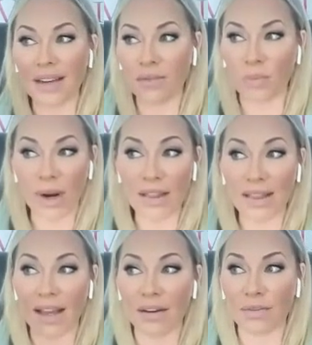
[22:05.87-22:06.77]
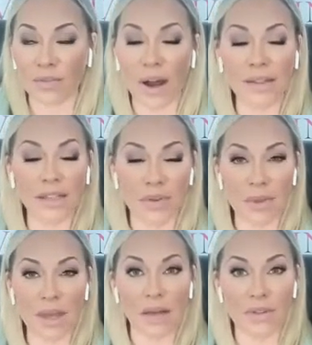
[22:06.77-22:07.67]
And right then, Froggy from
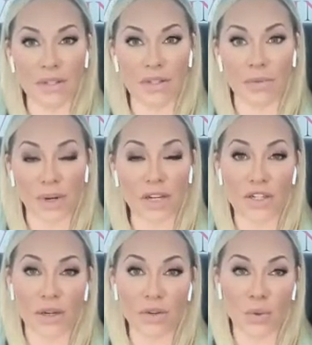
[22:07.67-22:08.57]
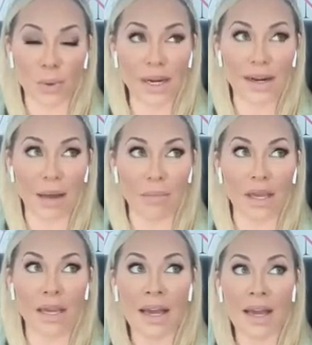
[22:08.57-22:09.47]
the Elvis Duran show tweeted at
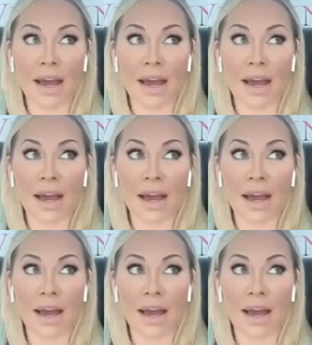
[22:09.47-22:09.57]
me,